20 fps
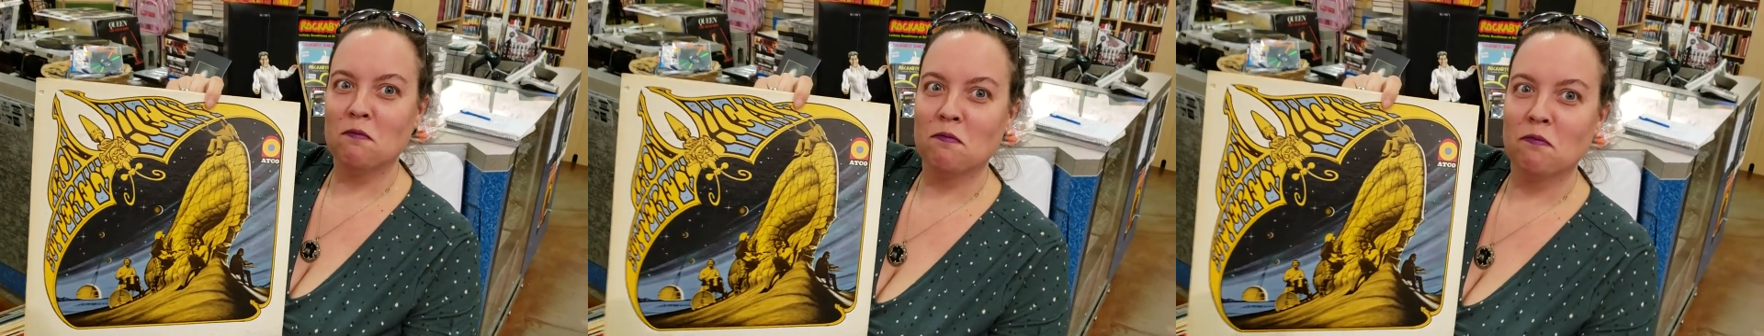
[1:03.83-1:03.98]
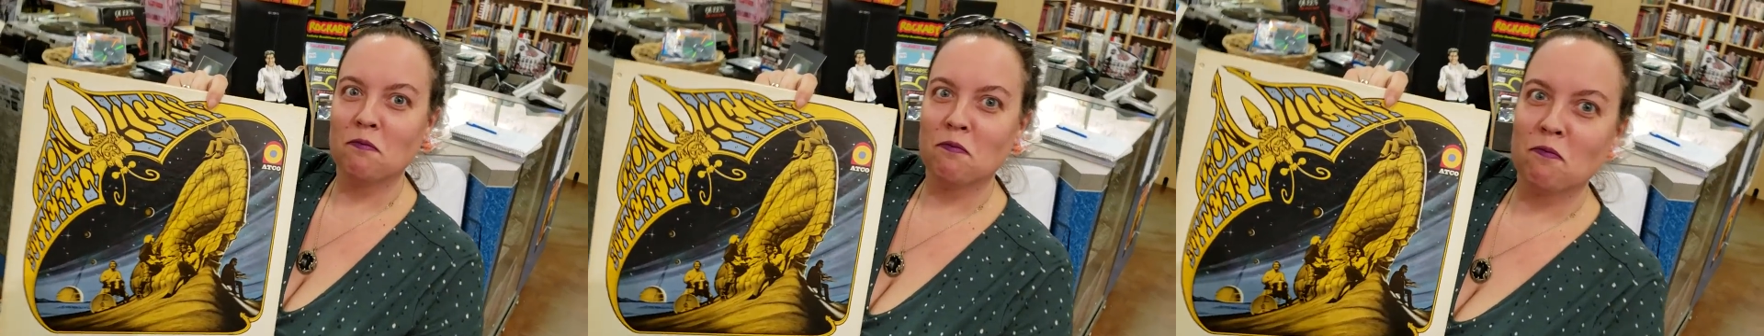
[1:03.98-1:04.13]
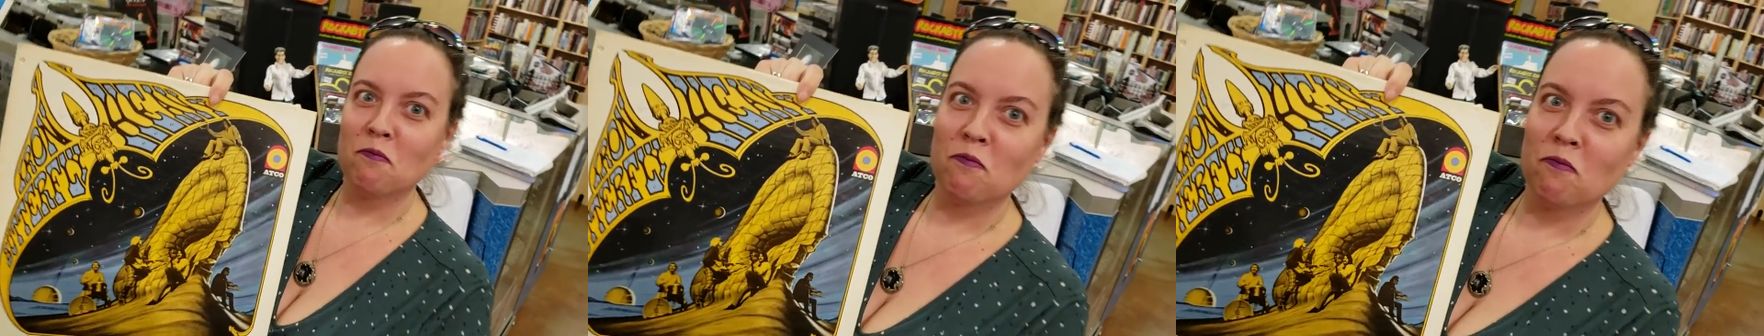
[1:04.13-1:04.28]

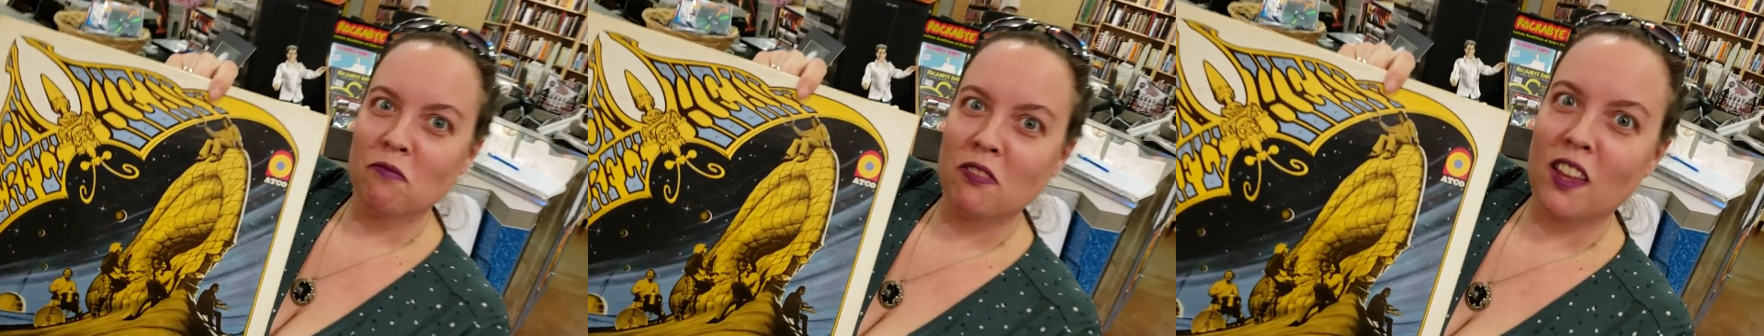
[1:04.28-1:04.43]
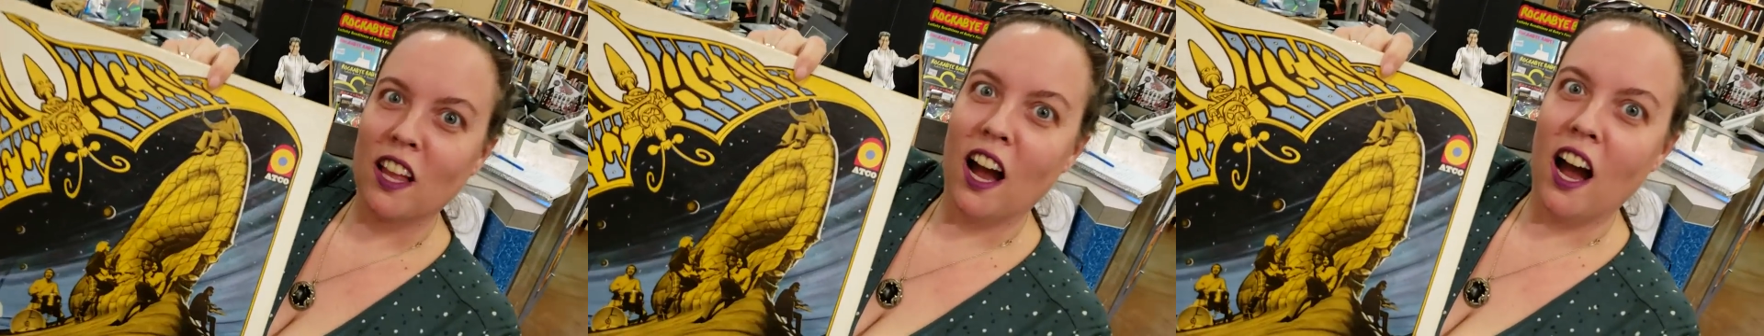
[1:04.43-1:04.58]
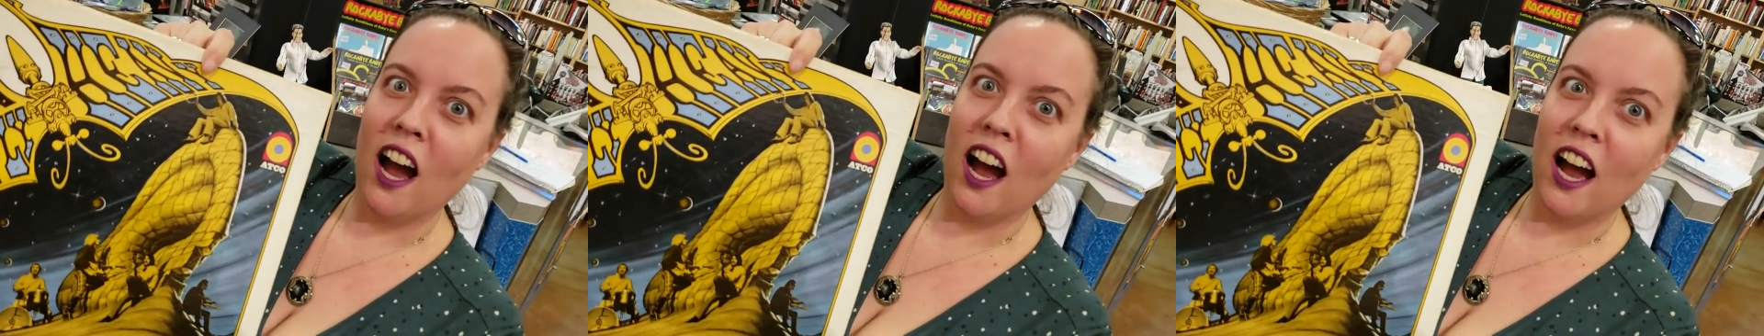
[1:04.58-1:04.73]
What?
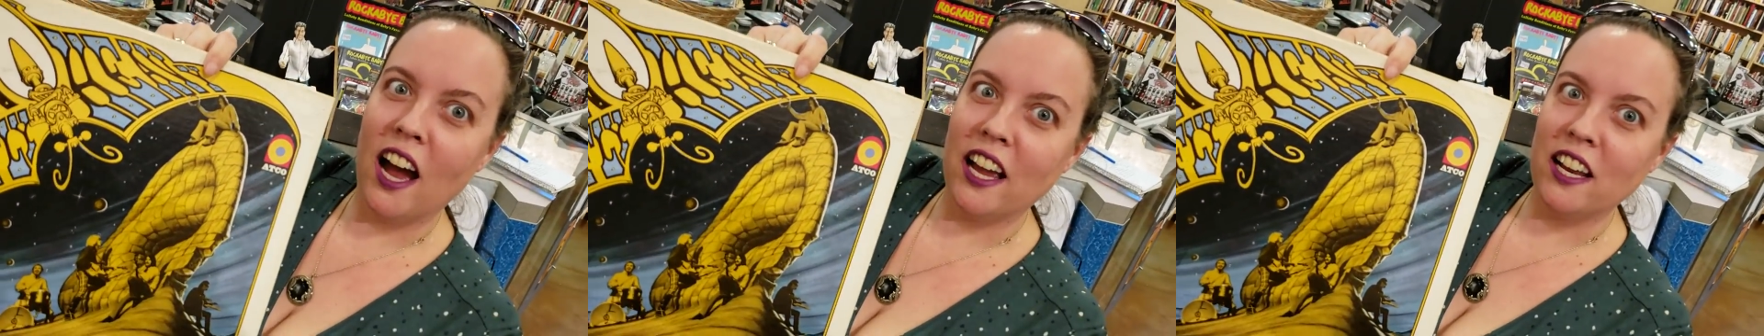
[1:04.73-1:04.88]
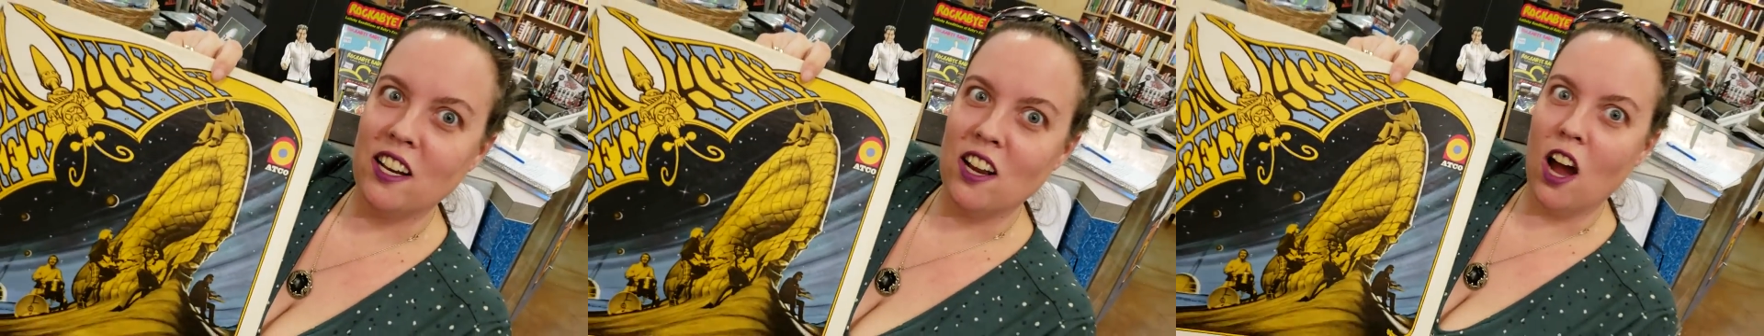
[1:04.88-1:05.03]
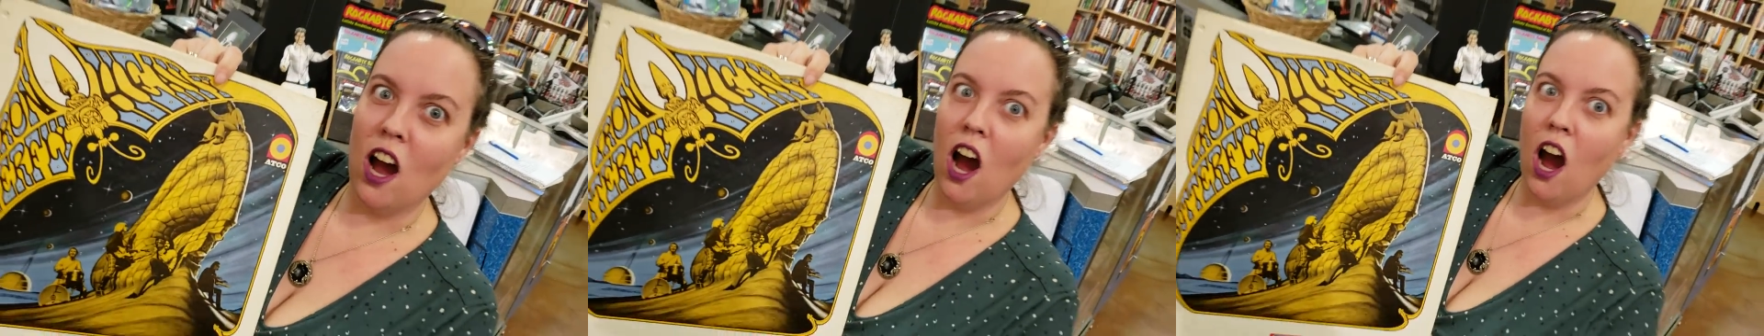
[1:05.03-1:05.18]
I
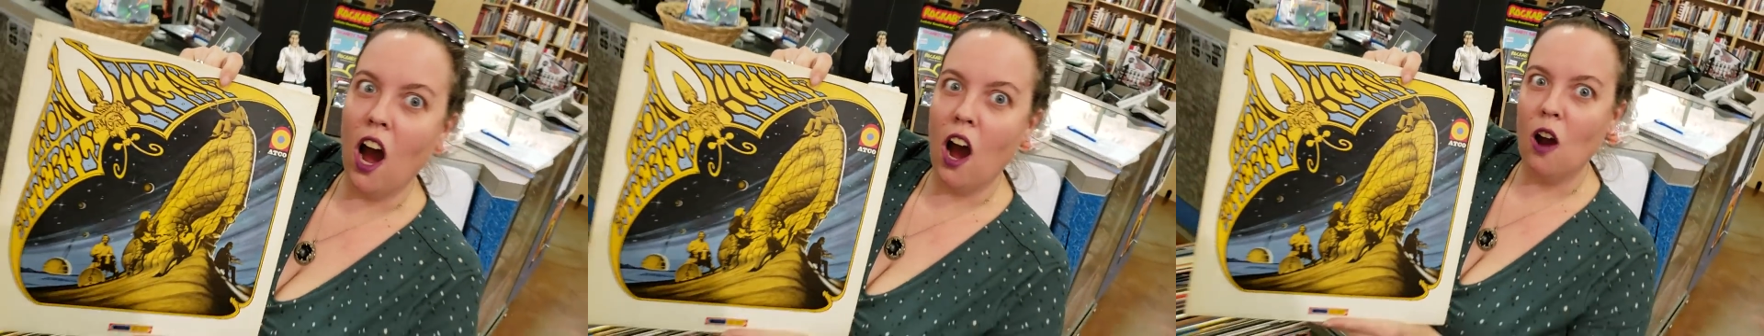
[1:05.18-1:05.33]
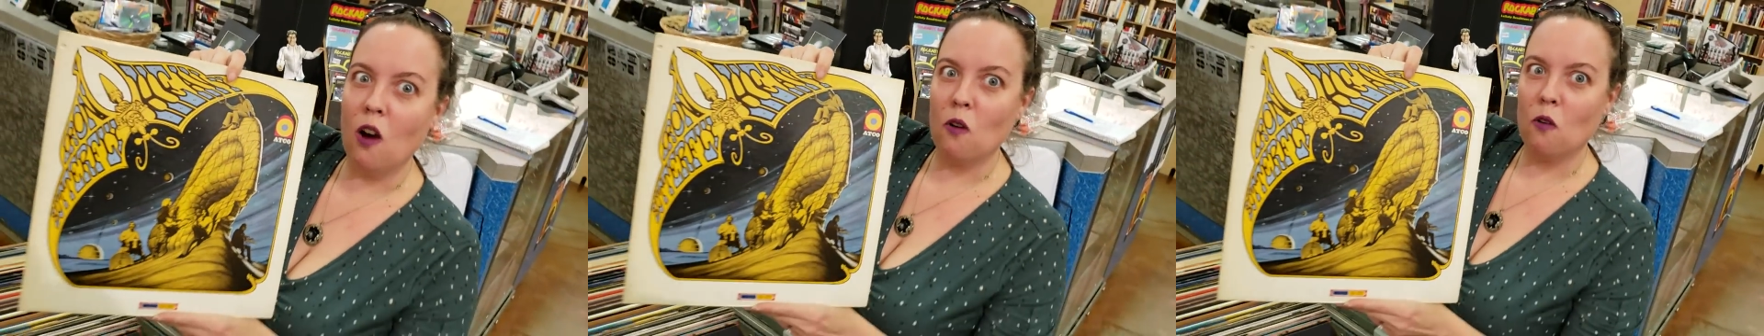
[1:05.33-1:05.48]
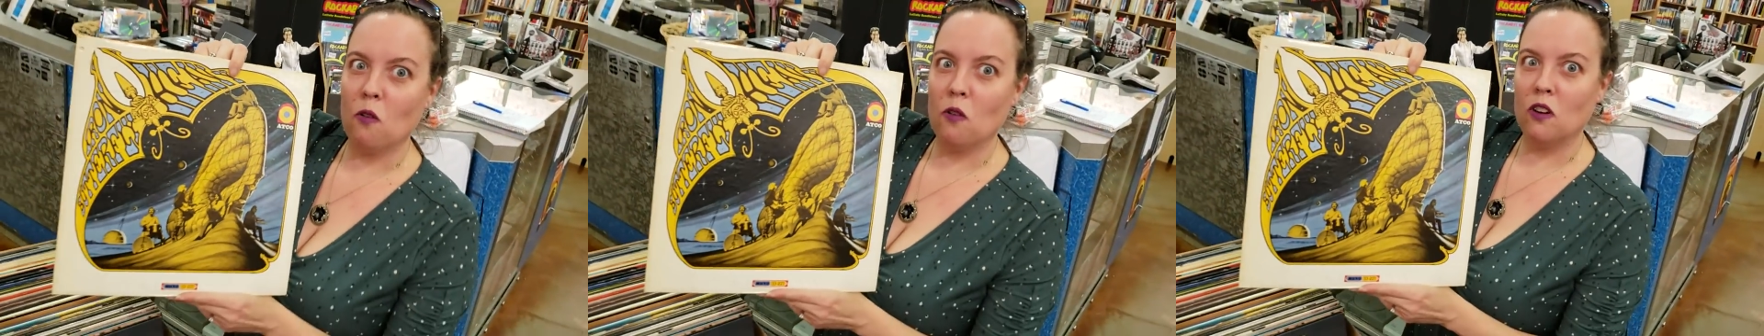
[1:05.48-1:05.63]

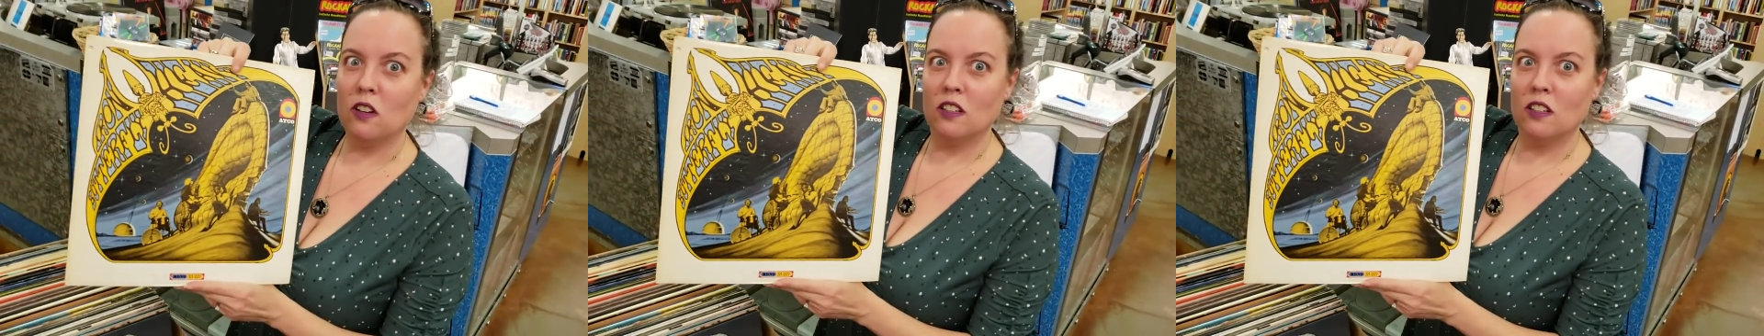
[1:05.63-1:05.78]
know.